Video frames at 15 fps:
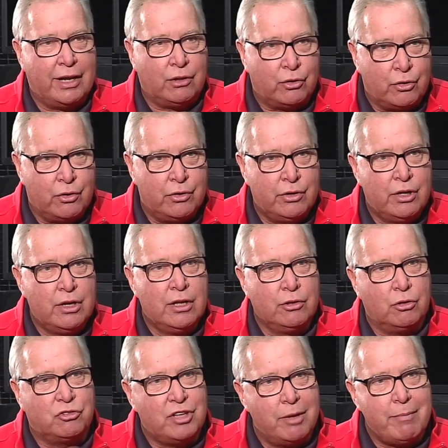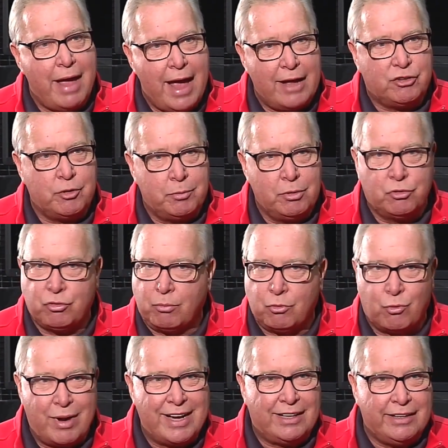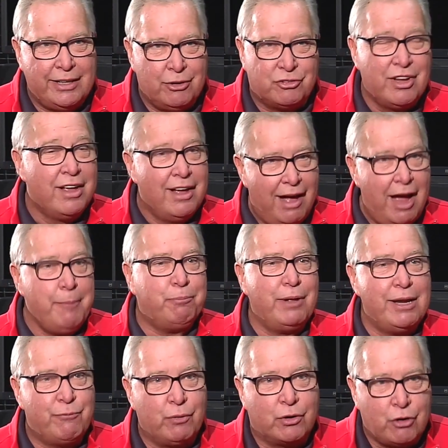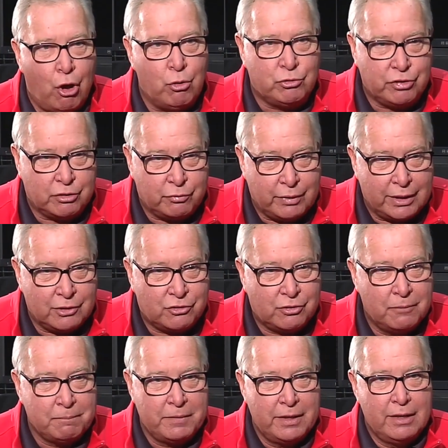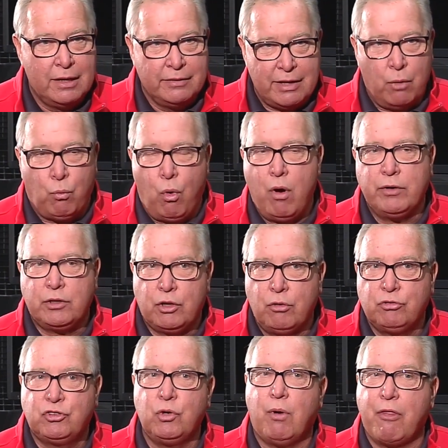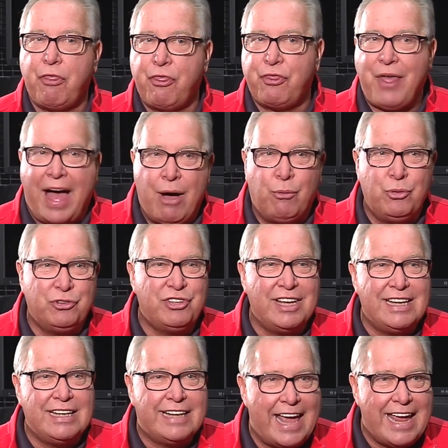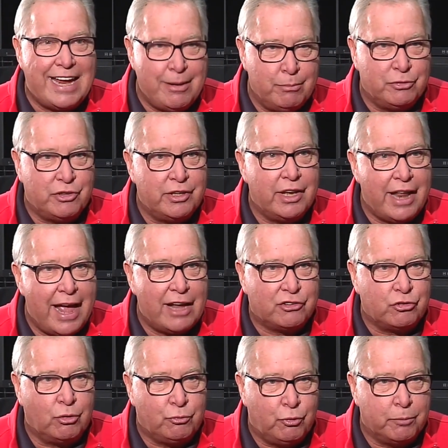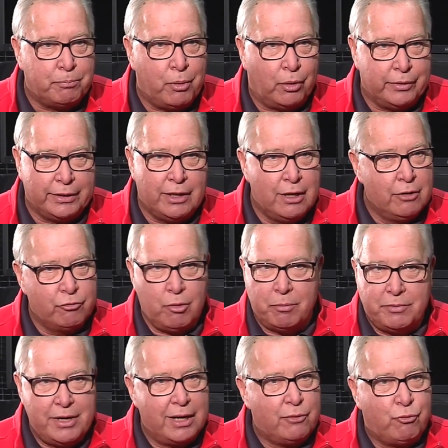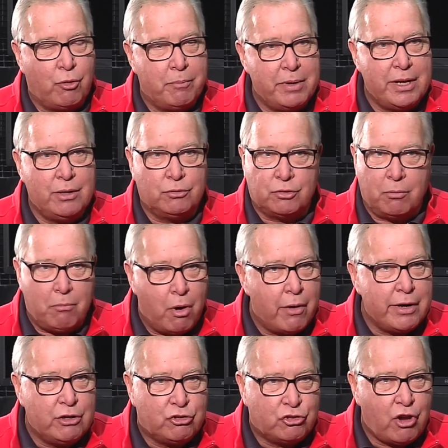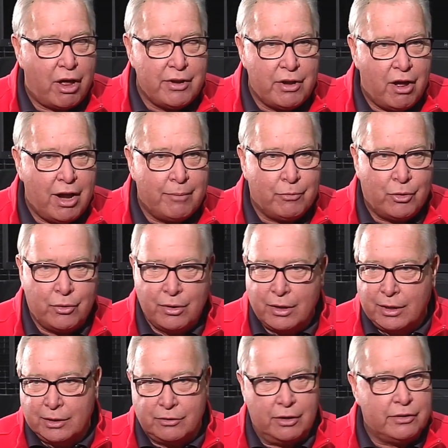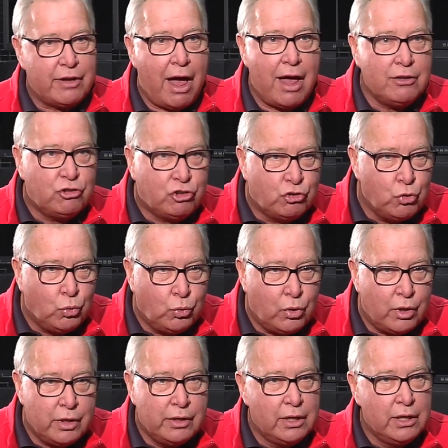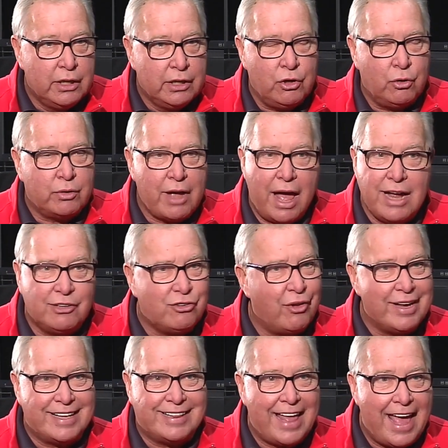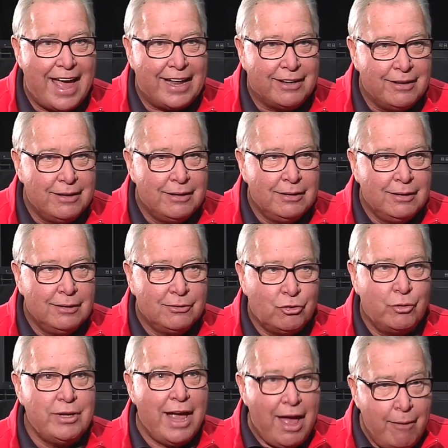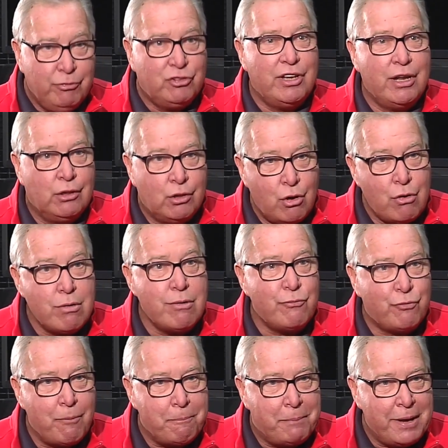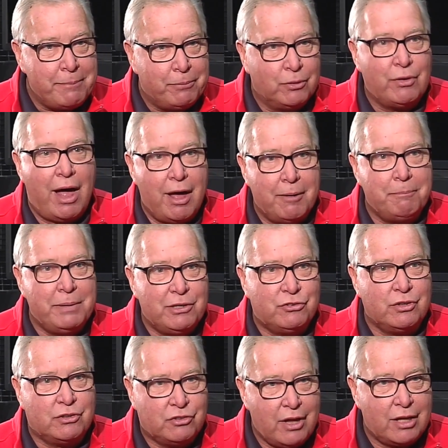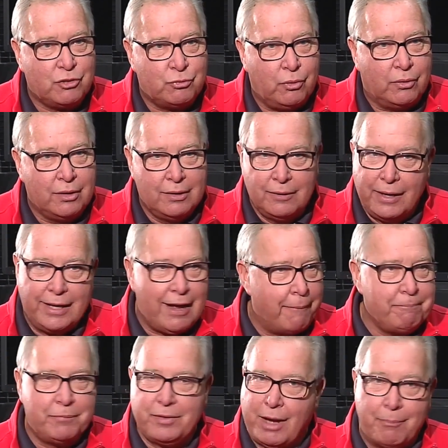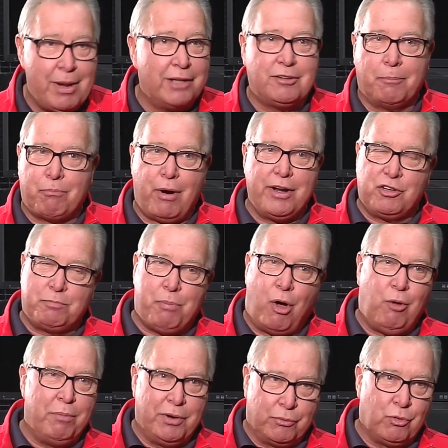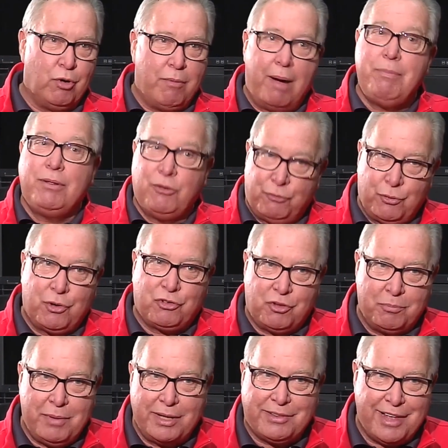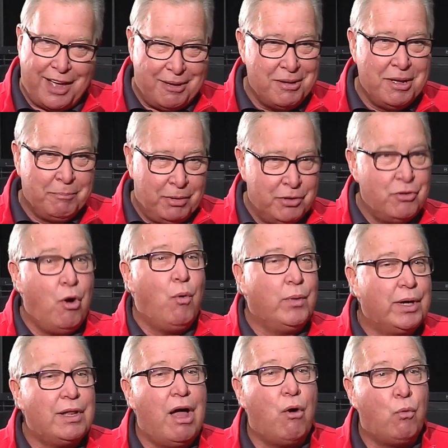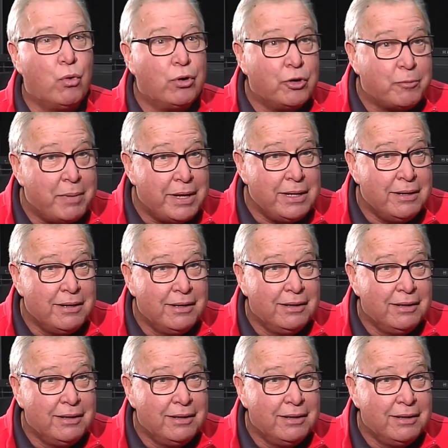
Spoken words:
I learned, those same attributes from great leaders. I played for coaches, Vince, that won close to 1,000 games in the National Football League, from Dick Vermeil to Marty Schottenheimer to Don Shula, guys like that. So you obviously learn from people how to be successful. Hey, I'm not the brightest bulb in the room. I'll be the first to admit that. But no one will outwork me.